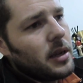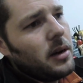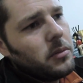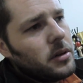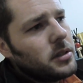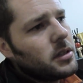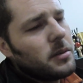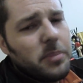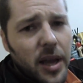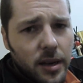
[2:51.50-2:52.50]
Count words
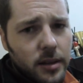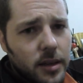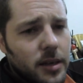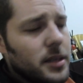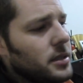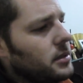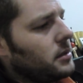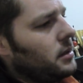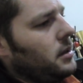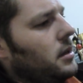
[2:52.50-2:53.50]
are a pain in the
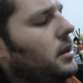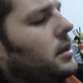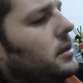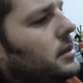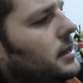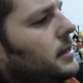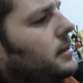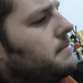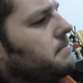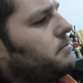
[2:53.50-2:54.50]
ass. And
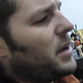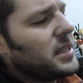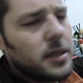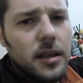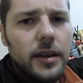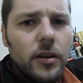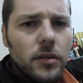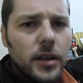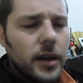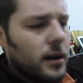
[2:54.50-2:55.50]
um, basically,
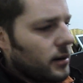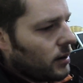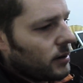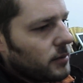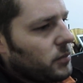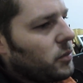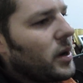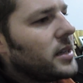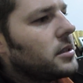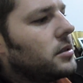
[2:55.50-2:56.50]
all they are are
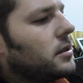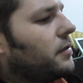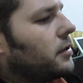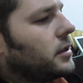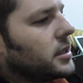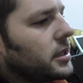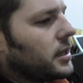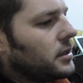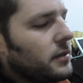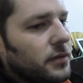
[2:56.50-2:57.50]
ways to
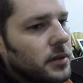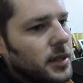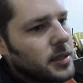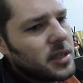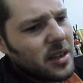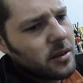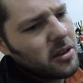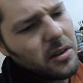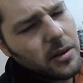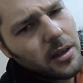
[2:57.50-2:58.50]
differentiate different things. Like,
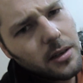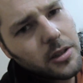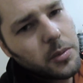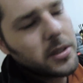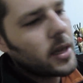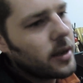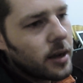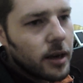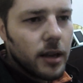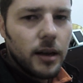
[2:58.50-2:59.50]
you know, in English, we say
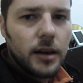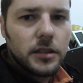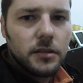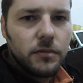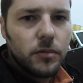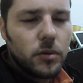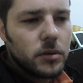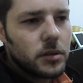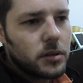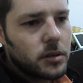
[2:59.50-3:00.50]
a glass of
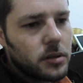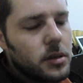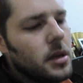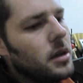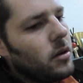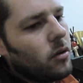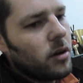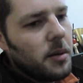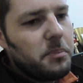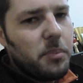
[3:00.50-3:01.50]
water or a